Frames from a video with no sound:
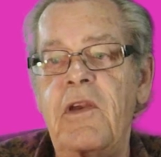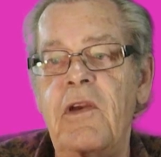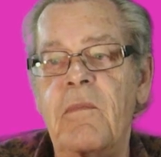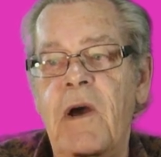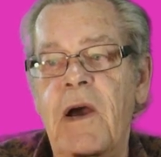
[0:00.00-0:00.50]

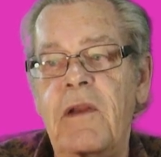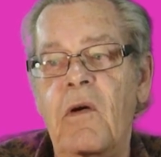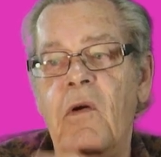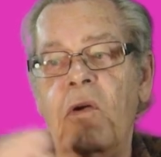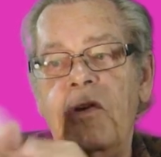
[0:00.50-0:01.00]
you
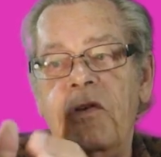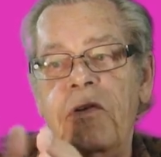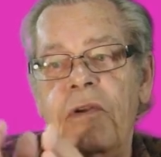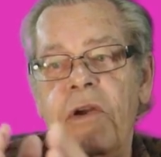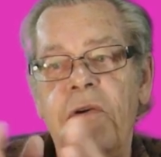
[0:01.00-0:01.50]
ought
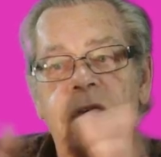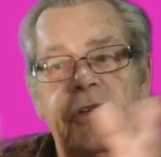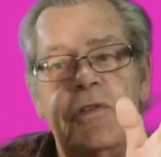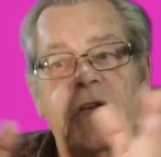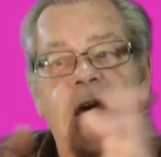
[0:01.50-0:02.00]
to notice
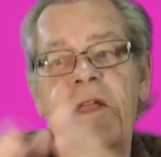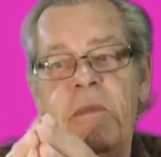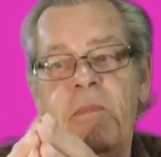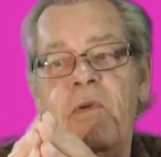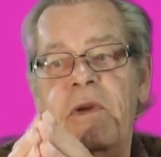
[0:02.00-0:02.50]
other
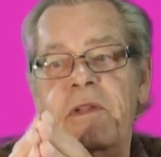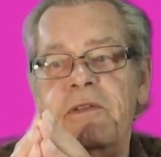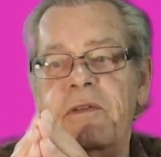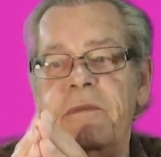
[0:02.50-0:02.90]
points.